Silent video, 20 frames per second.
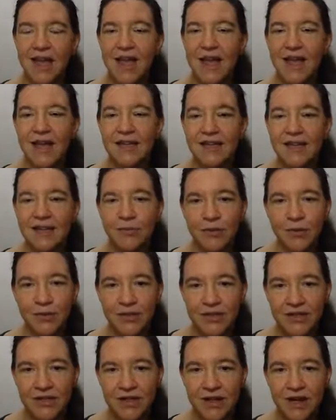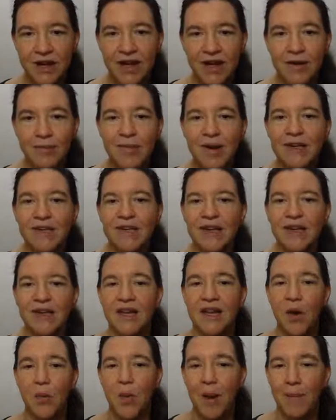And Dan Bernstein and I are
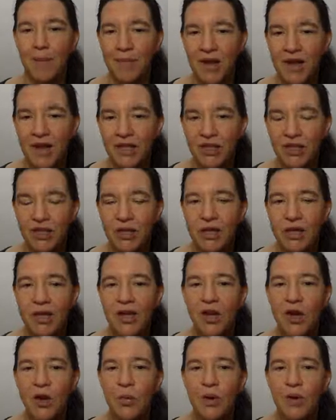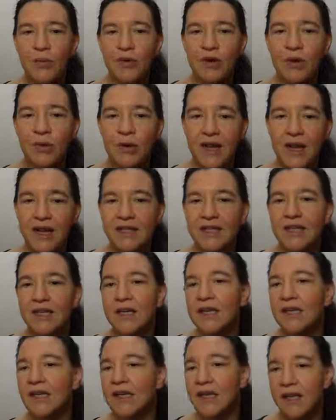maintaining a webpage where we're
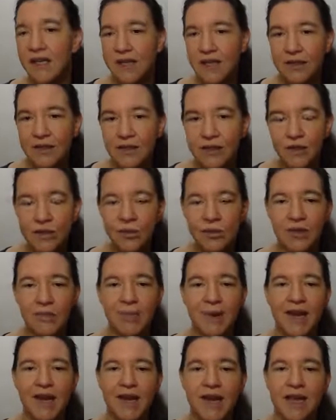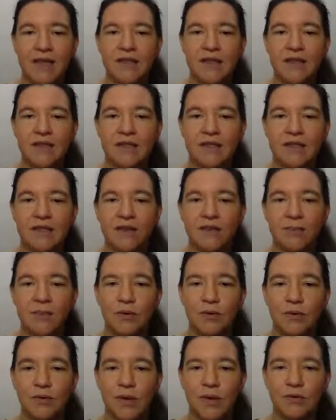collecting links to the main candidates of
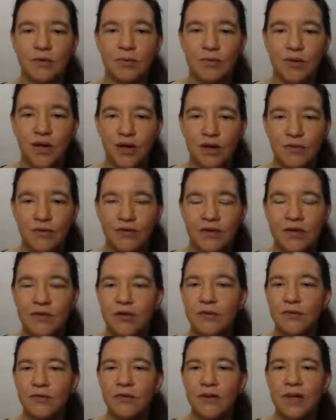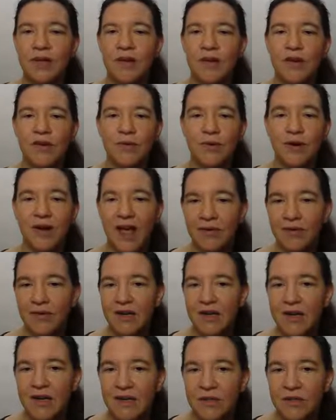post-quantum cryptography. So we're
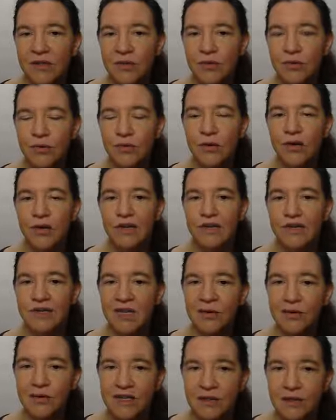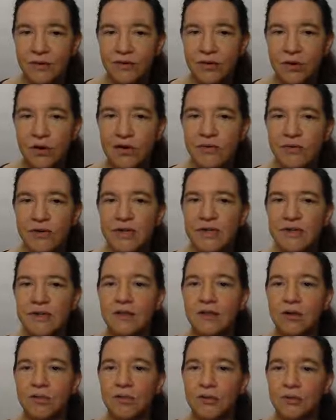having links to a series of
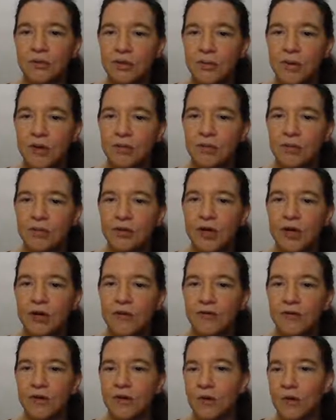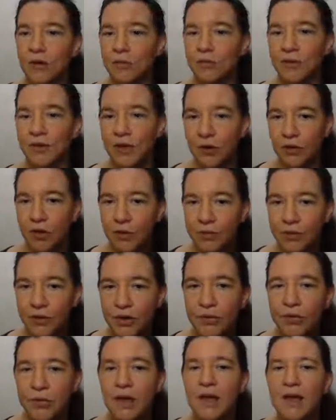conferences on post-quantum cryptography called the
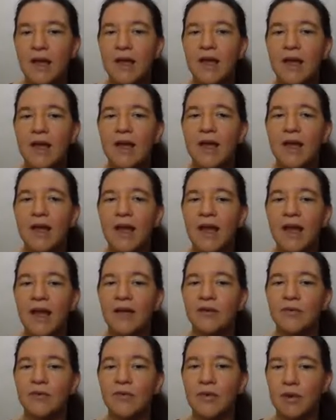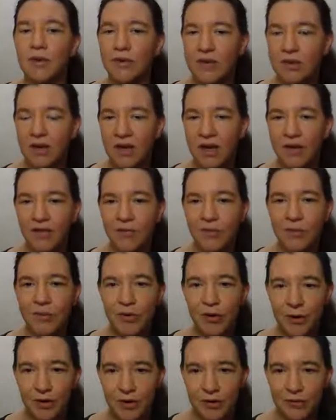Crypto, and we also have
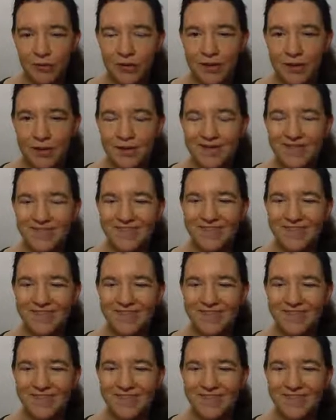bibliographies.